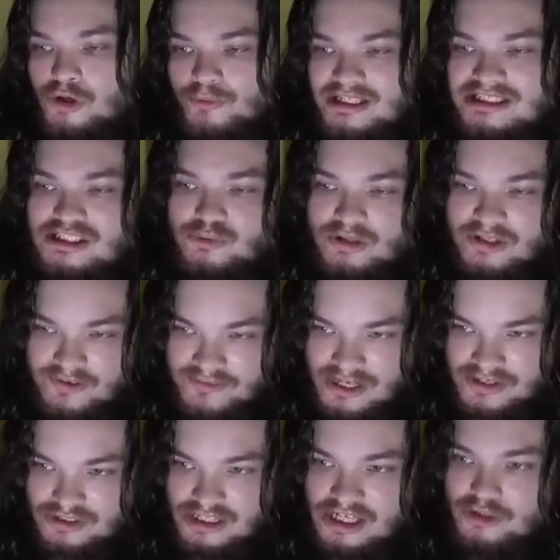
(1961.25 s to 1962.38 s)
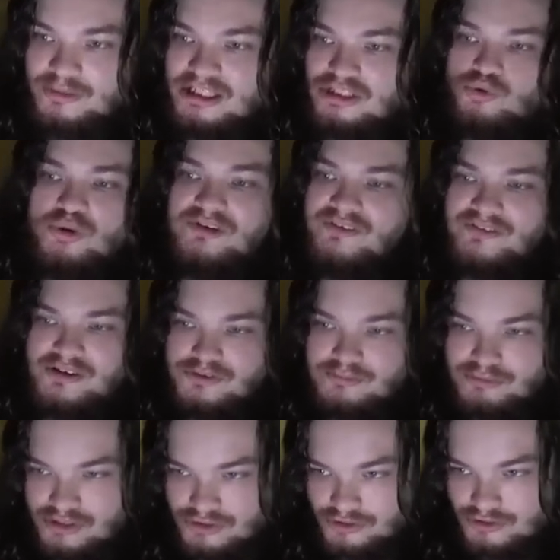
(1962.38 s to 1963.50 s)
When I say twenty-five thousand, I don't mean like twenty-five thousand
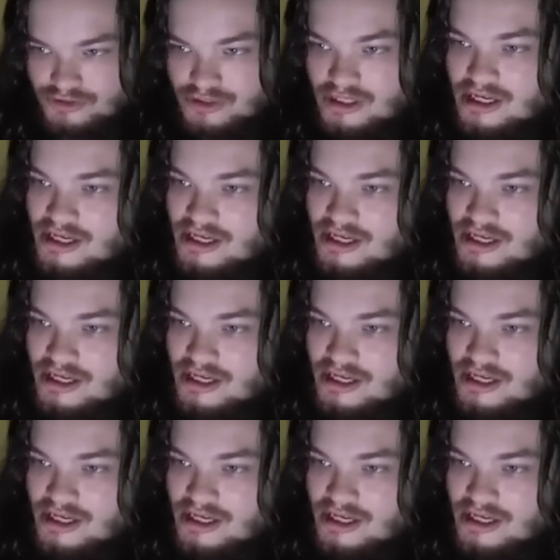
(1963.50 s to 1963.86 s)
prisoners.